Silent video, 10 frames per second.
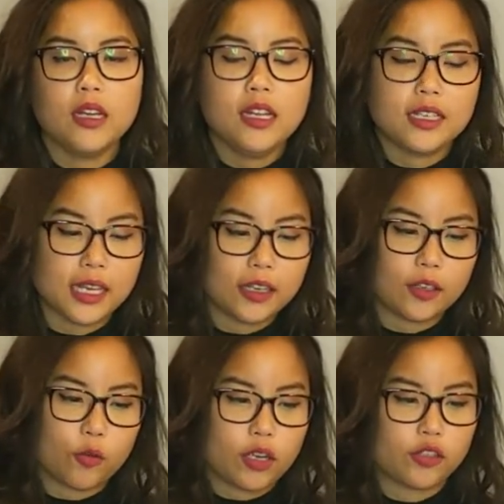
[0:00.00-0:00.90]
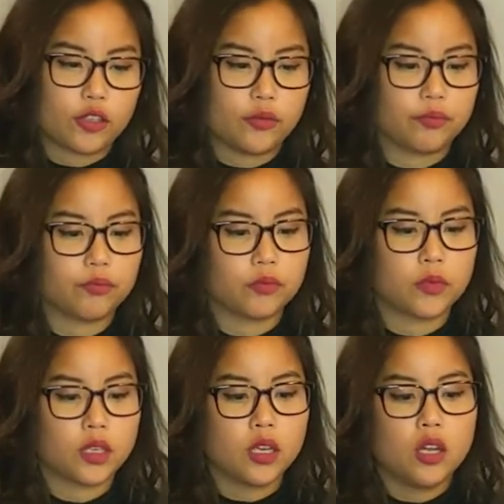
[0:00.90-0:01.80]
Second question,
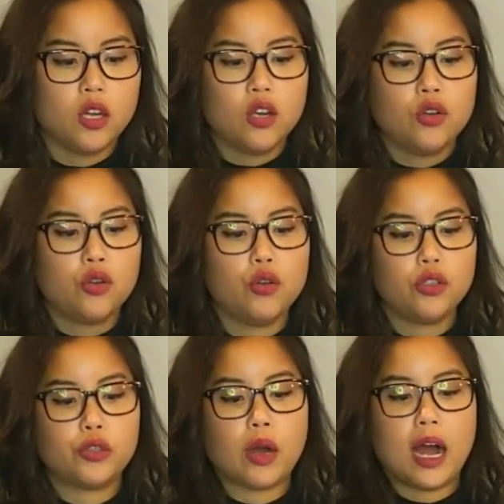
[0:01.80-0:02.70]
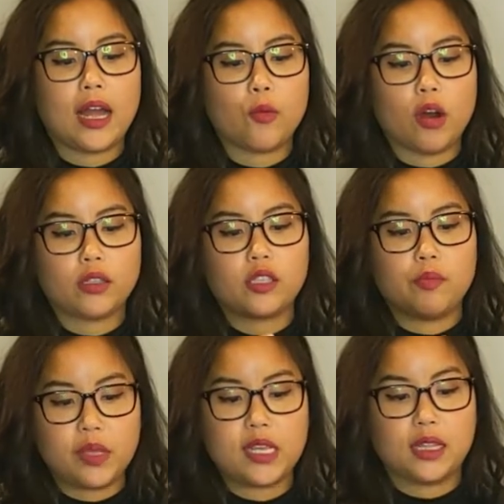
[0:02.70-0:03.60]
who do I want to
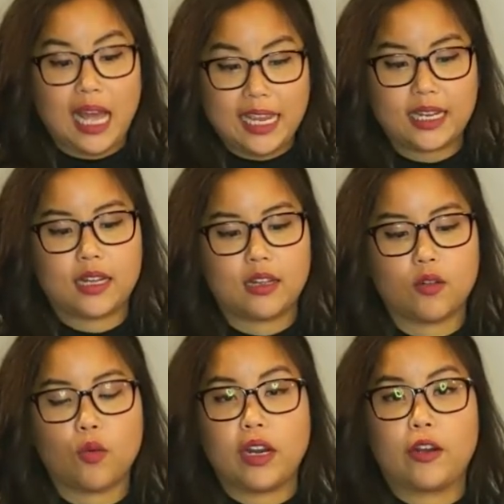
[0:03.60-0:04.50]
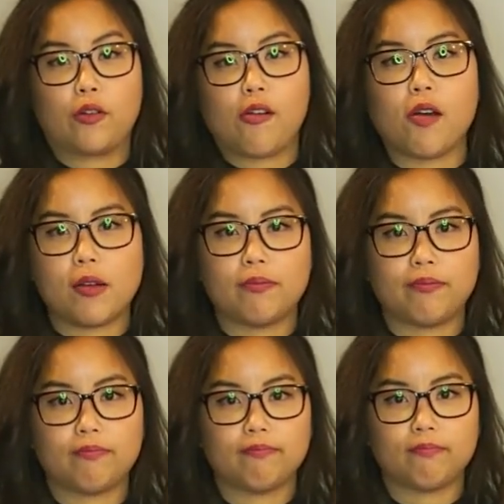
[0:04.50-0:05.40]
be like when I grow up?
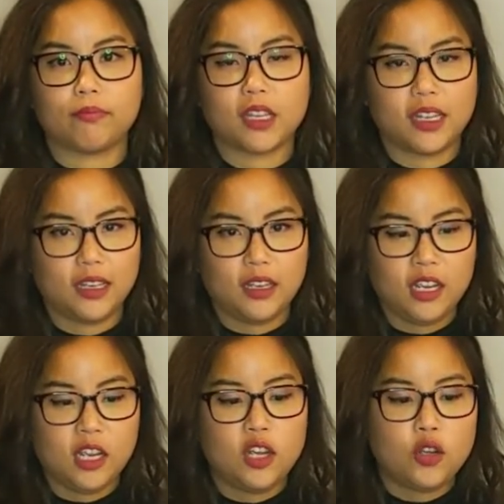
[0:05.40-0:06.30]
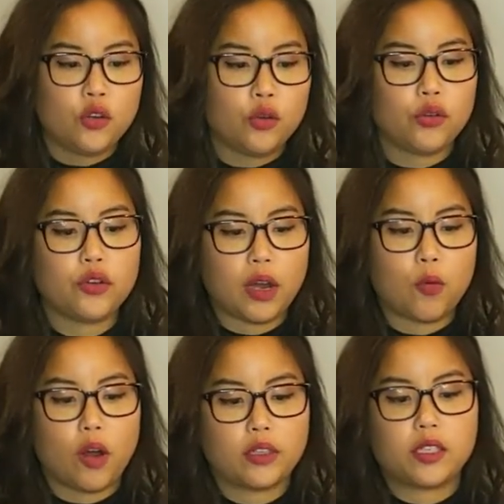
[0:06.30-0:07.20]
Who do I
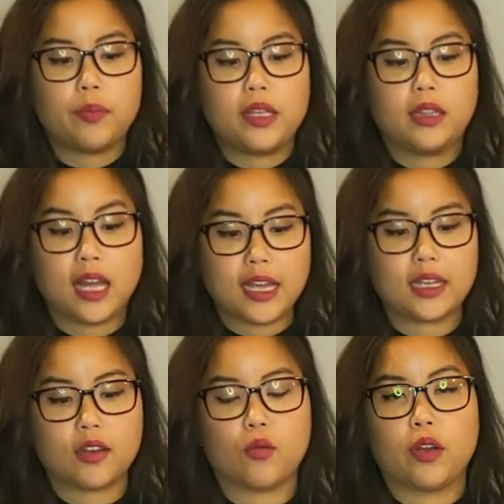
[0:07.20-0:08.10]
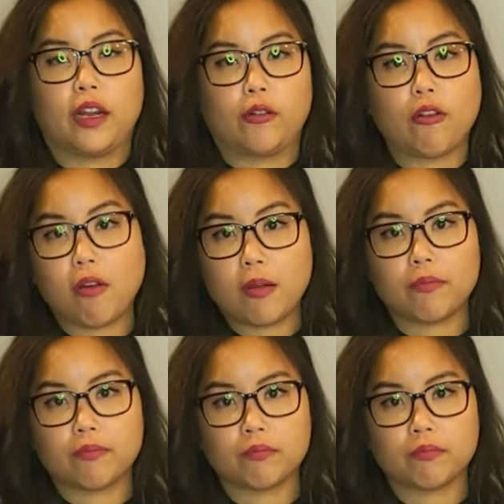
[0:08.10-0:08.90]
want to be like when I grow up?